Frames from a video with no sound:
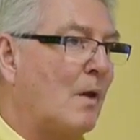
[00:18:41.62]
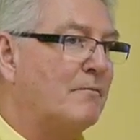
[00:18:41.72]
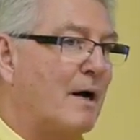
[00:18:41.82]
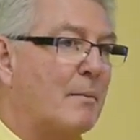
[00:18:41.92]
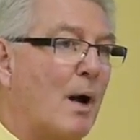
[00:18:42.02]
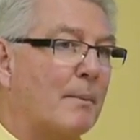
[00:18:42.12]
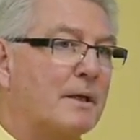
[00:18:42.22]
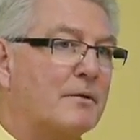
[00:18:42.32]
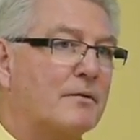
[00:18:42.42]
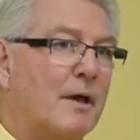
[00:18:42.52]
fiber
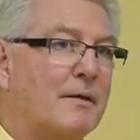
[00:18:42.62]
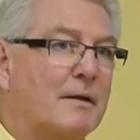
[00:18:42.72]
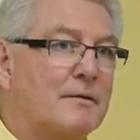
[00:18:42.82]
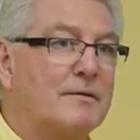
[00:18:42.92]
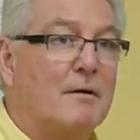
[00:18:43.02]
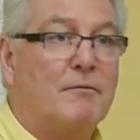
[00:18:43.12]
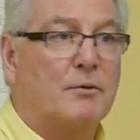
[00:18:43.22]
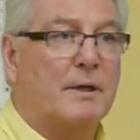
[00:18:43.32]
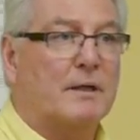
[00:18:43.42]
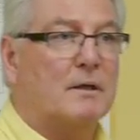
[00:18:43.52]
optics. I think cell
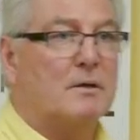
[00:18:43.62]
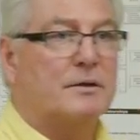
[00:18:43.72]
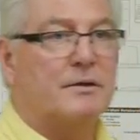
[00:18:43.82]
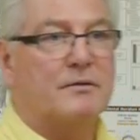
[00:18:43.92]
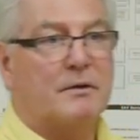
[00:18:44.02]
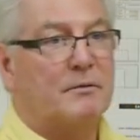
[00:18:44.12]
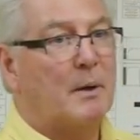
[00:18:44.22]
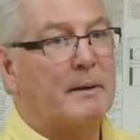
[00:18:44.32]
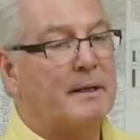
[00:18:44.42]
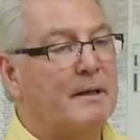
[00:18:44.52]
phone technology is, is
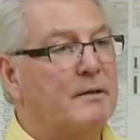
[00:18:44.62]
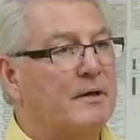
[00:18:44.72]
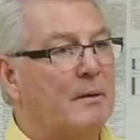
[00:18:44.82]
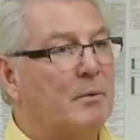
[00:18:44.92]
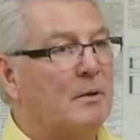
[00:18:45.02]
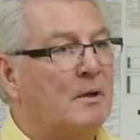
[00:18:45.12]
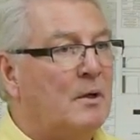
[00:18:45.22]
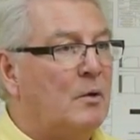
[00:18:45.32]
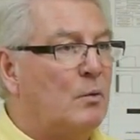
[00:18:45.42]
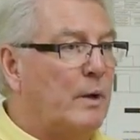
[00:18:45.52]
probably another example.
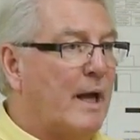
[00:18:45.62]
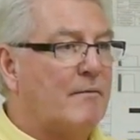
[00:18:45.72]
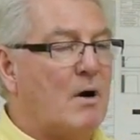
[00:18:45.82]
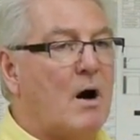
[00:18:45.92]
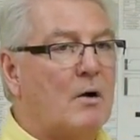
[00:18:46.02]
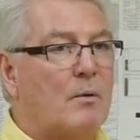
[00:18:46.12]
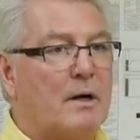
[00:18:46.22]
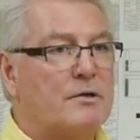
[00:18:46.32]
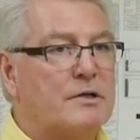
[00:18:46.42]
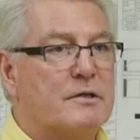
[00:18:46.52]
We have a
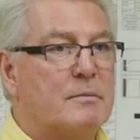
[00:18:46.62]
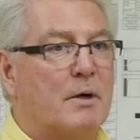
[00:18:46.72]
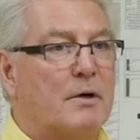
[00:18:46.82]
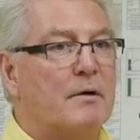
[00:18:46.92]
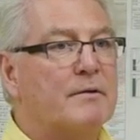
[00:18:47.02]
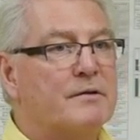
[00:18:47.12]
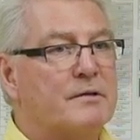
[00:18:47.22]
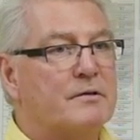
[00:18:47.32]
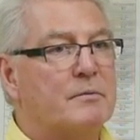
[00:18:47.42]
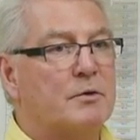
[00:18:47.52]
hardwire system, our nervous
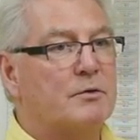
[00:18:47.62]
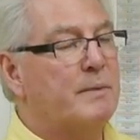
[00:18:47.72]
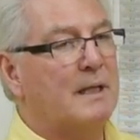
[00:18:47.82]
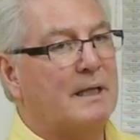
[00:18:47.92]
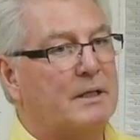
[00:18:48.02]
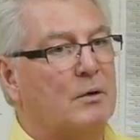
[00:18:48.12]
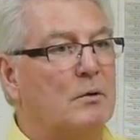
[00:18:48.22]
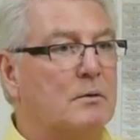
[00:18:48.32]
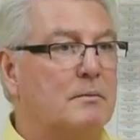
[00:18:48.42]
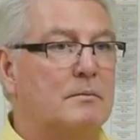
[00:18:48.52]
system, which would be like the
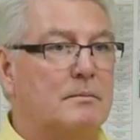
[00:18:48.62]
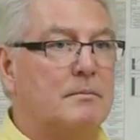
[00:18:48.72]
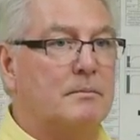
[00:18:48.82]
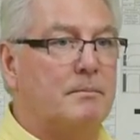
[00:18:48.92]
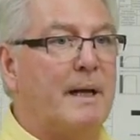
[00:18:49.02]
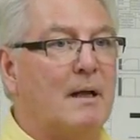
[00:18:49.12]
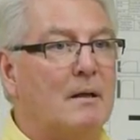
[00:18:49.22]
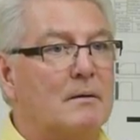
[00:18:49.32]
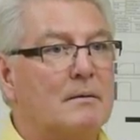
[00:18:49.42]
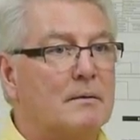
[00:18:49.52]
old
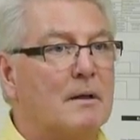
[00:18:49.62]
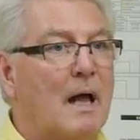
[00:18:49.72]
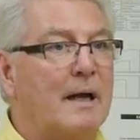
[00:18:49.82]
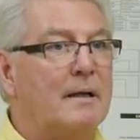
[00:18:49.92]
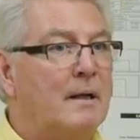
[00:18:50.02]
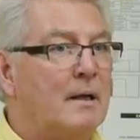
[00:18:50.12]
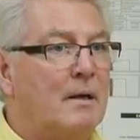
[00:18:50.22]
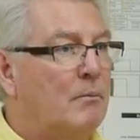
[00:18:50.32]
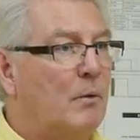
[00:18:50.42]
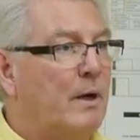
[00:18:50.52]
bell line,
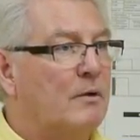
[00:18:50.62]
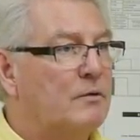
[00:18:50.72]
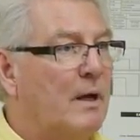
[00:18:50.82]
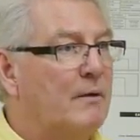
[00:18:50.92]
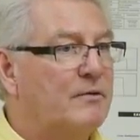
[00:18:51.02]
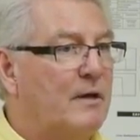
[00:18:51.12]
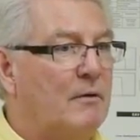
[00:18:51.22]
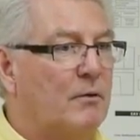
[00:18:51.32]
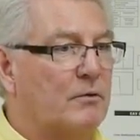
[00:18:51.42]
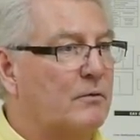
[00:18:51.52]
but we also have
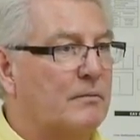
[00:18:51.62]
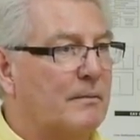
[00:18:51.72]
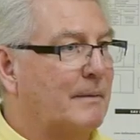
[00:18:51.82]
cell phones.